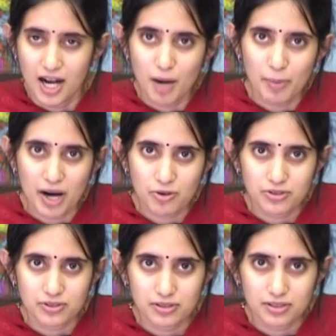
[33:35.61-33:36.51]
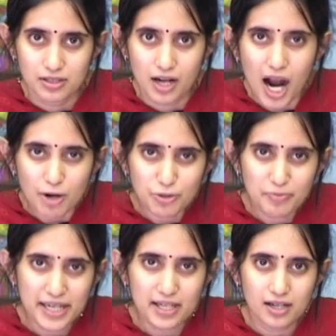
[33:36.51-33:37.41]
about how to
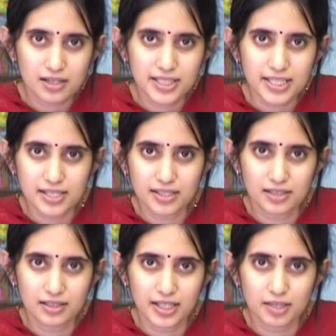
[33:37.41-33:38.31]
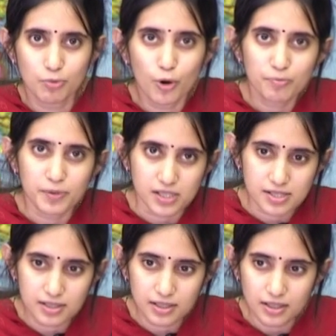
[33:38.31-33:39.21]
make our teaching and learning more
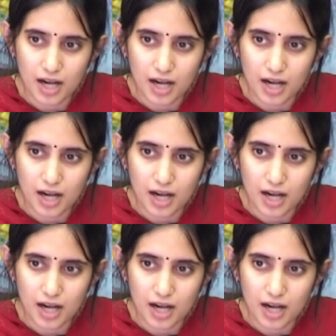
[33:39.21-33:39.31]
personal,